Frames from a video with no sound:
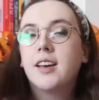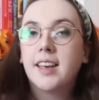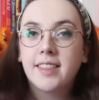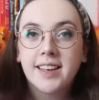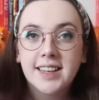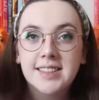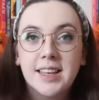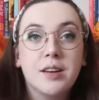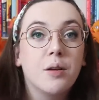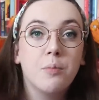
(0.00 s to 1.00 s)
again, like I
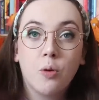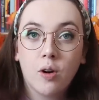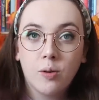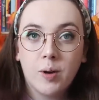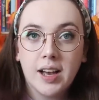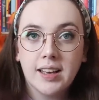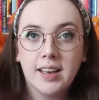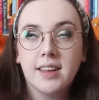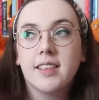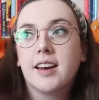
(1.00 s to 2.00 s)
said, more Y
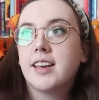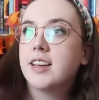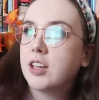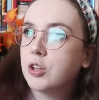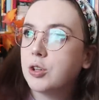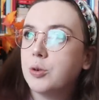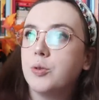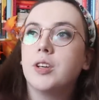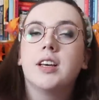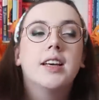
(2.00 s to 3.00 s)
A that I can
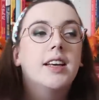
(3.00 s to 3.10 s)
include